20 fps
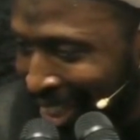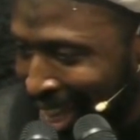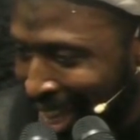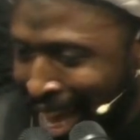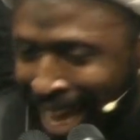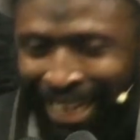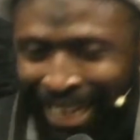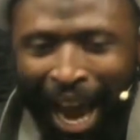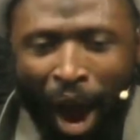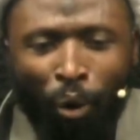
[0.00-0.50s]

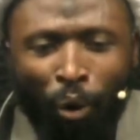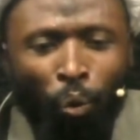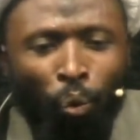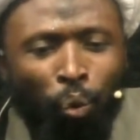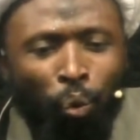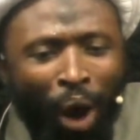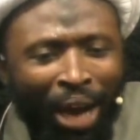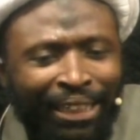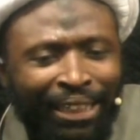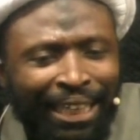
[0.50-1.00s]
Now,
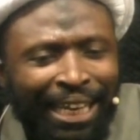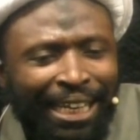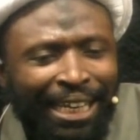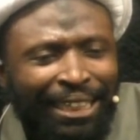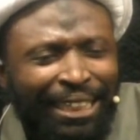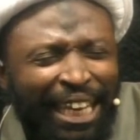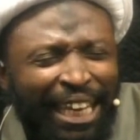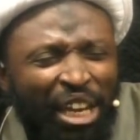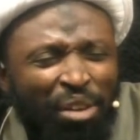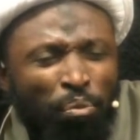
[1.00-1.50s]
what
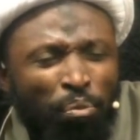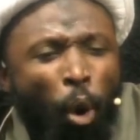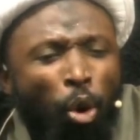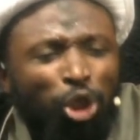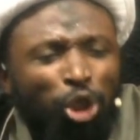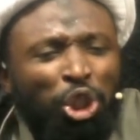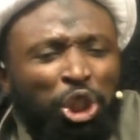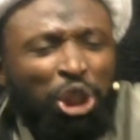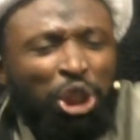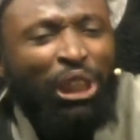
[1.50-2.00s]
is
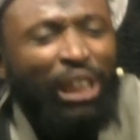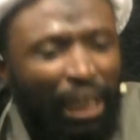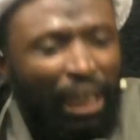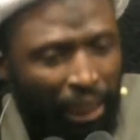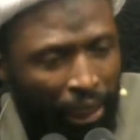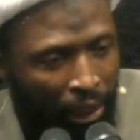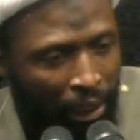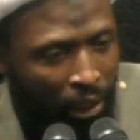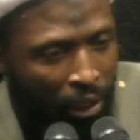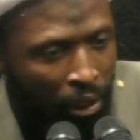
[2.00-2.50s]
emotional?
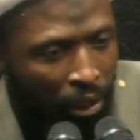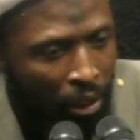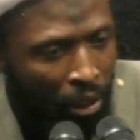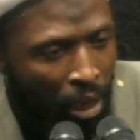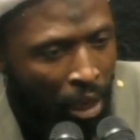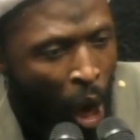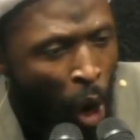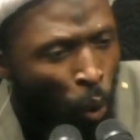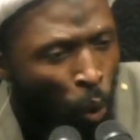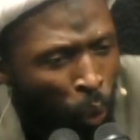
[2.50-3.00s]

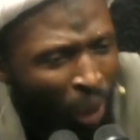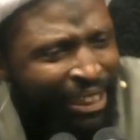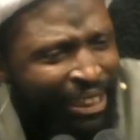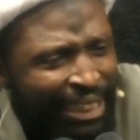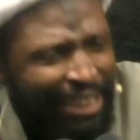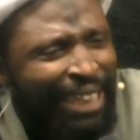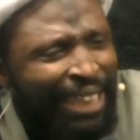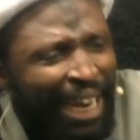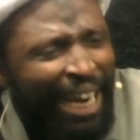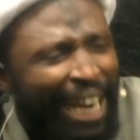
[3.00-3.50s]
What
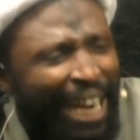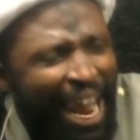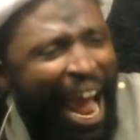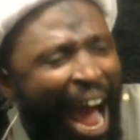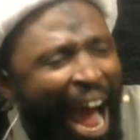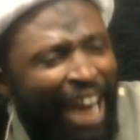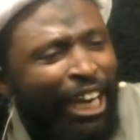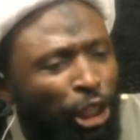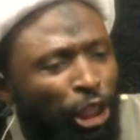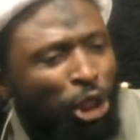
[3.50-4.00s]
is
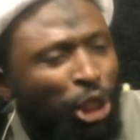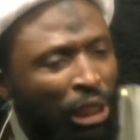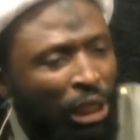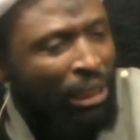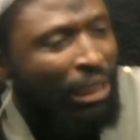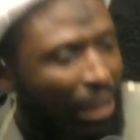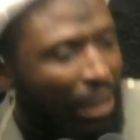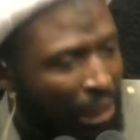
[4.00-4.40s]
reactional?